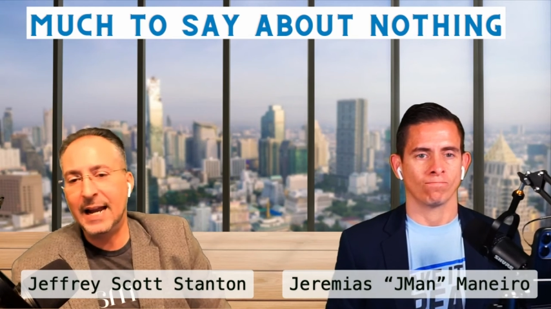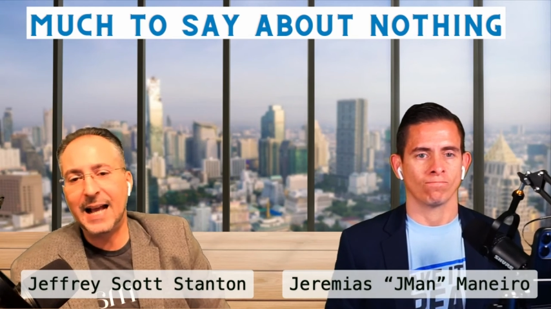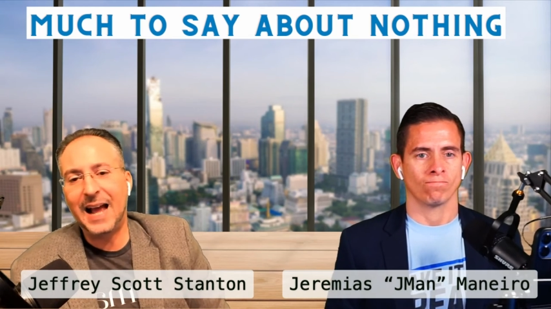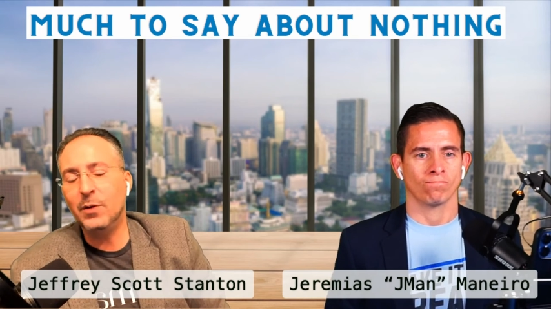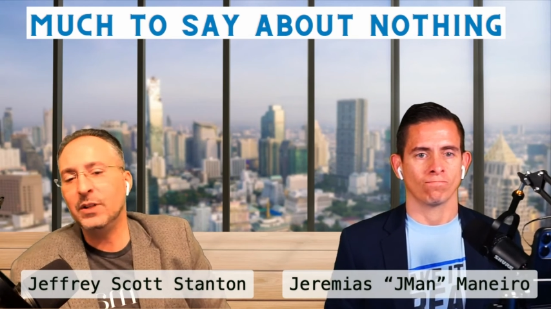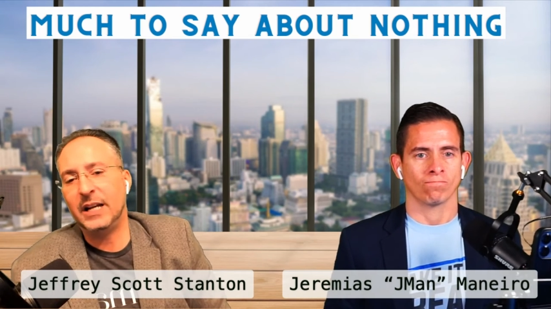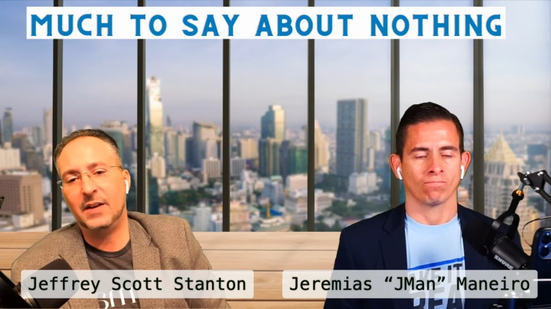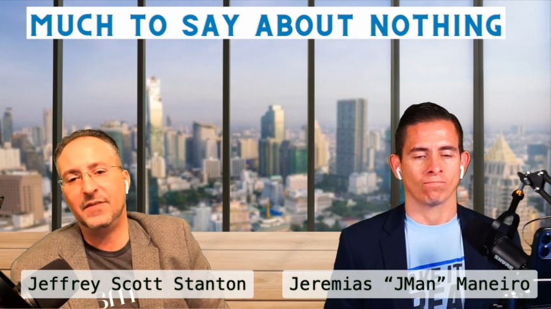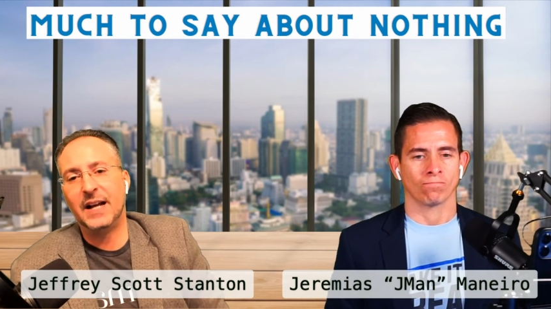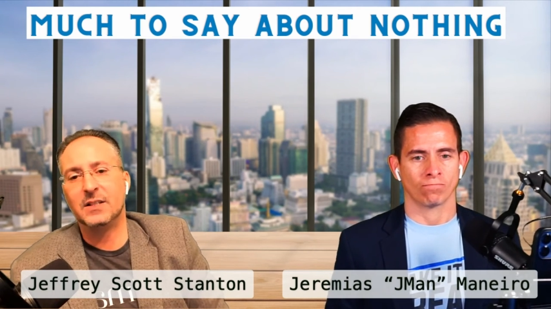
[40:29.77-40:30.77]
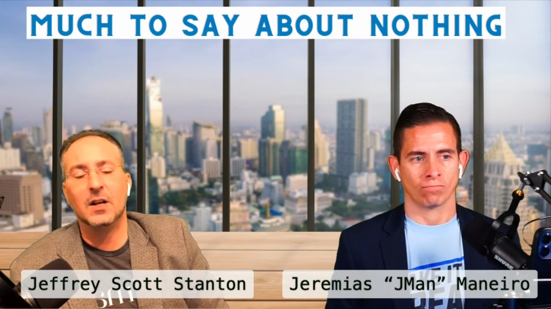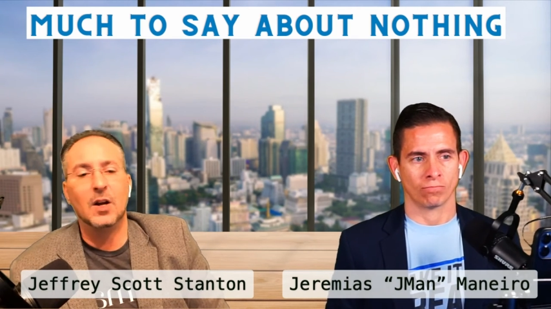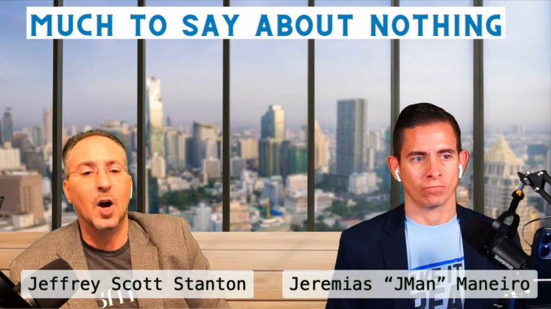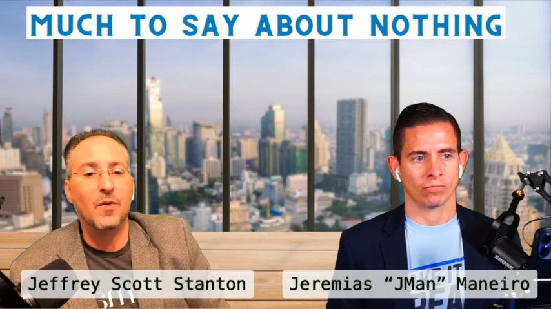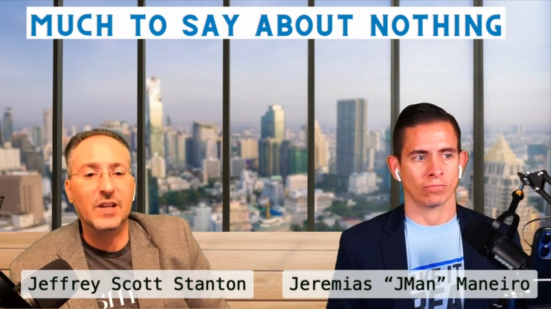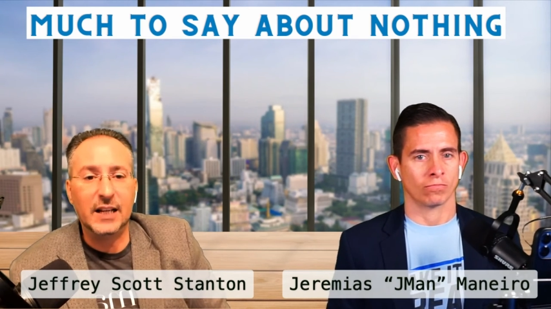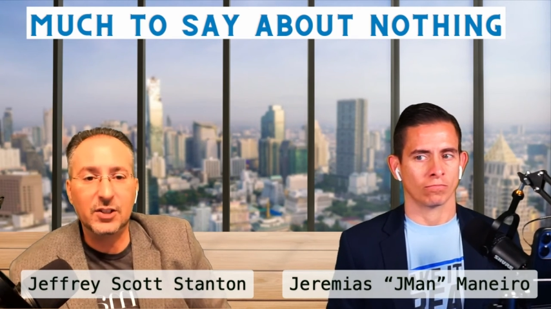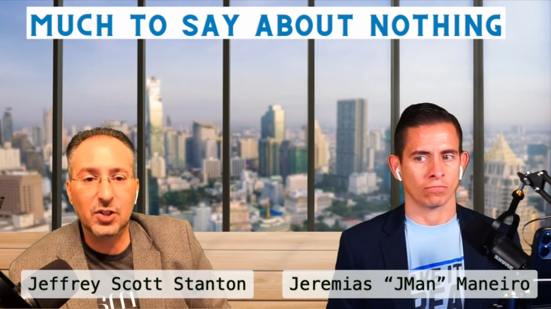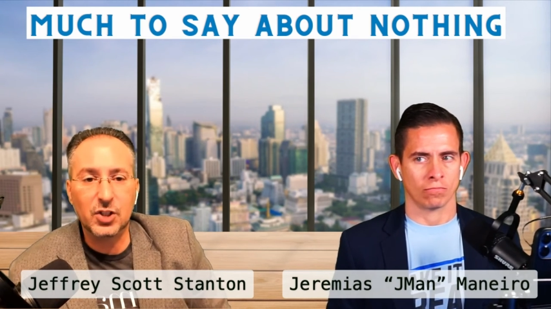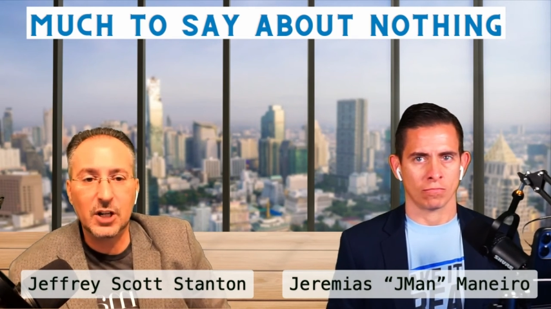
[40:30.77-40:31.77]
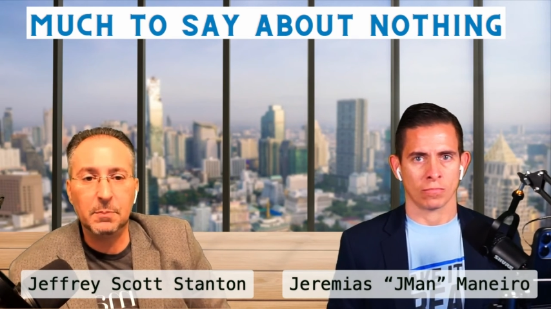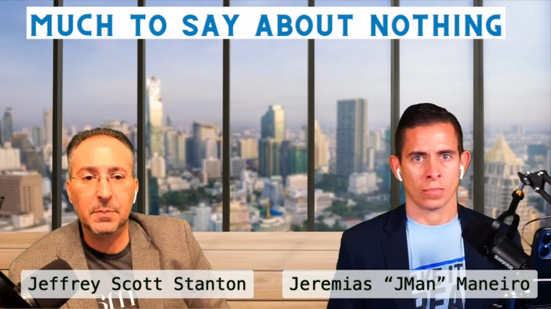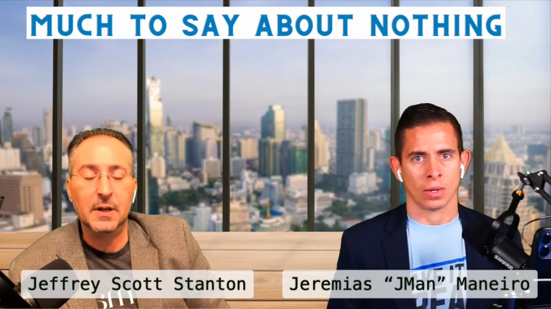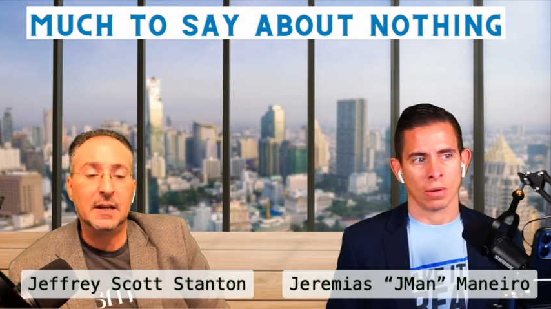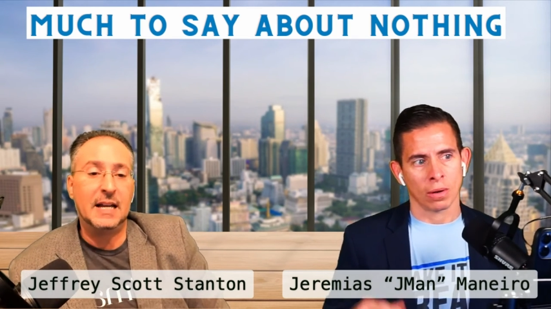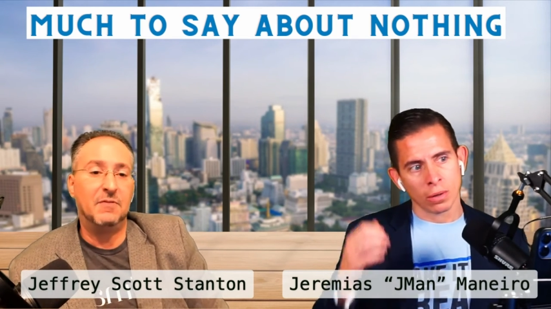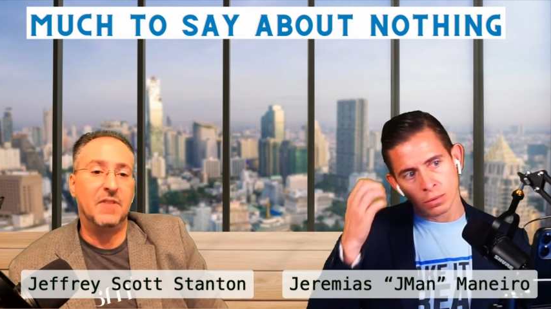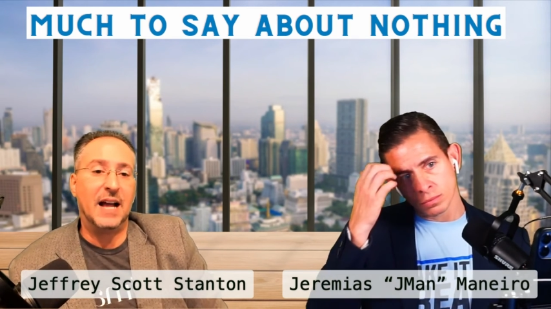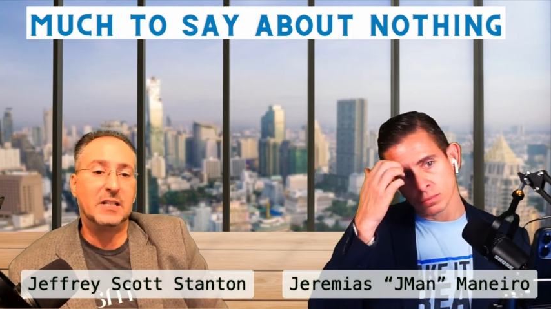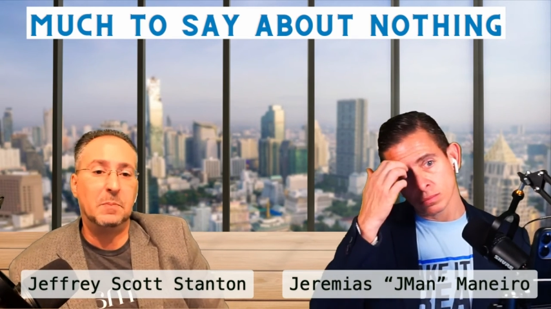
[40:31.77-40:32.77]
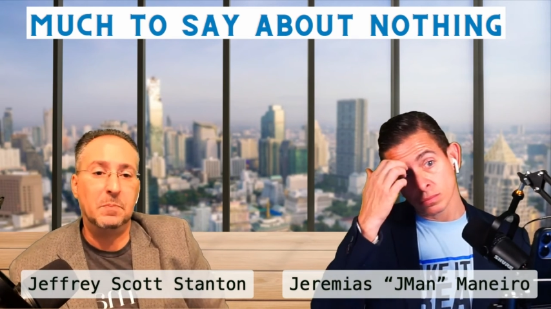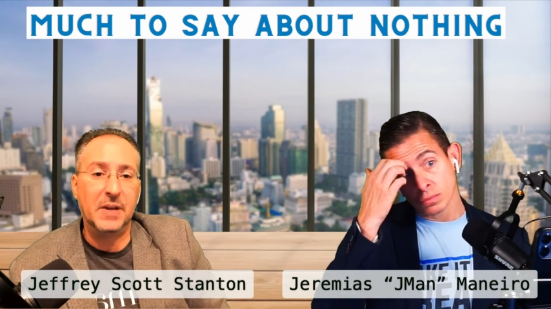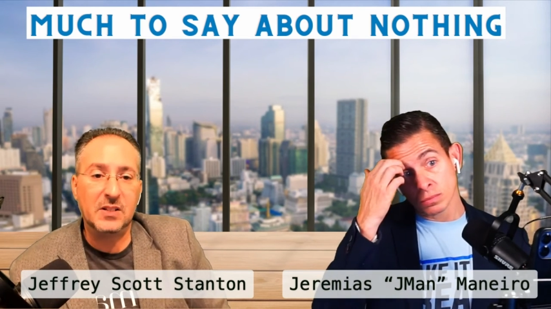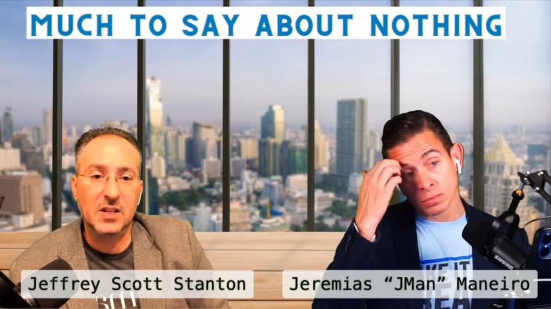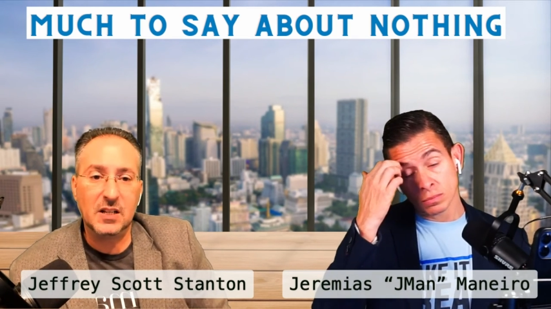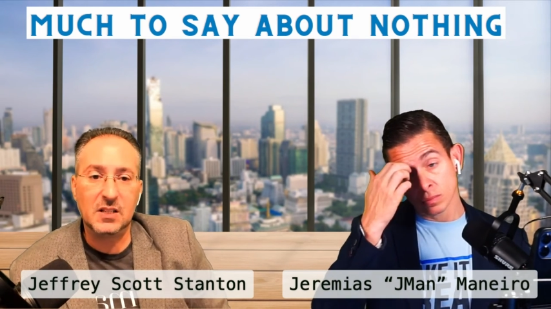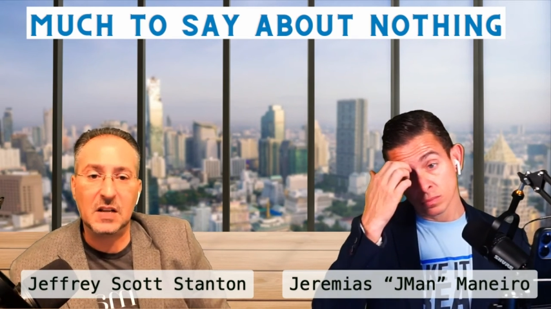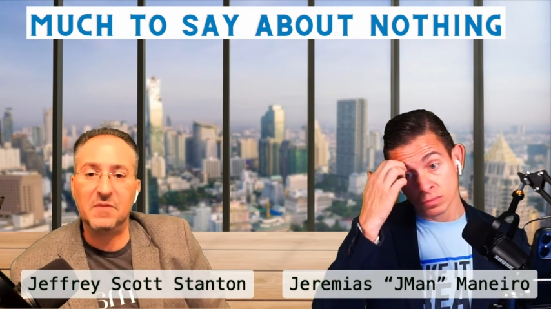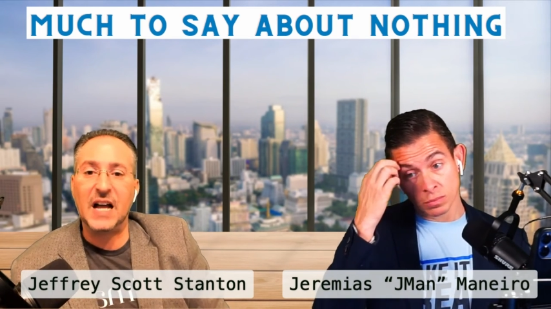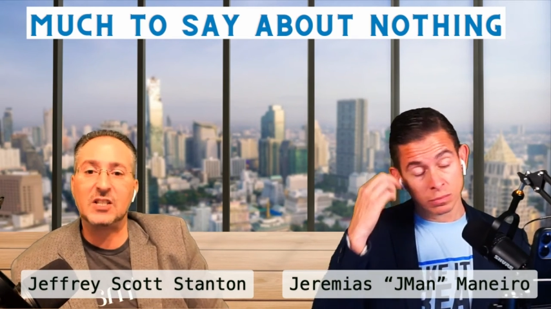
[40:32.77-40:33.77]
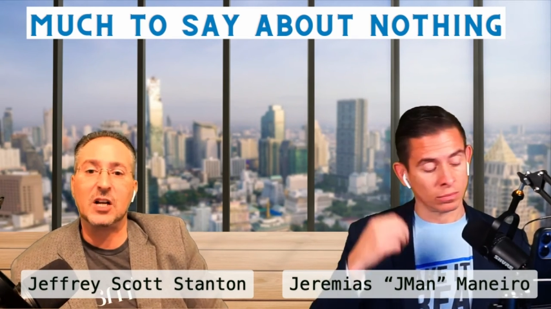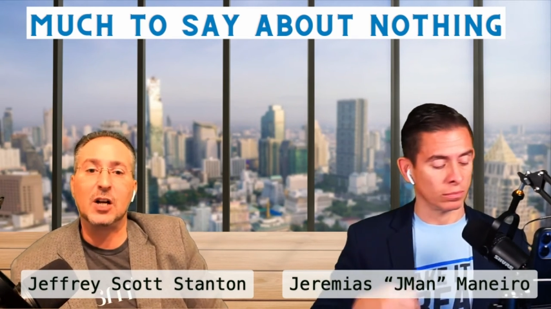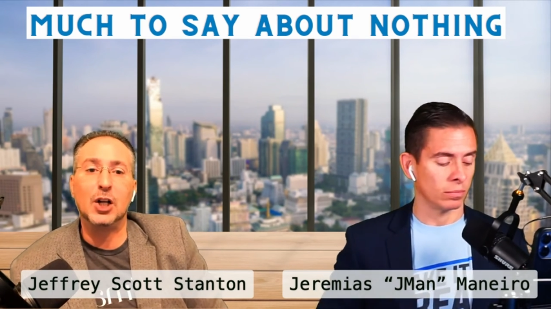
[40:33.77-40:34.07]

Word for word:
Speaker 1: and I don't care if that's a relationship, if that's business, if that's a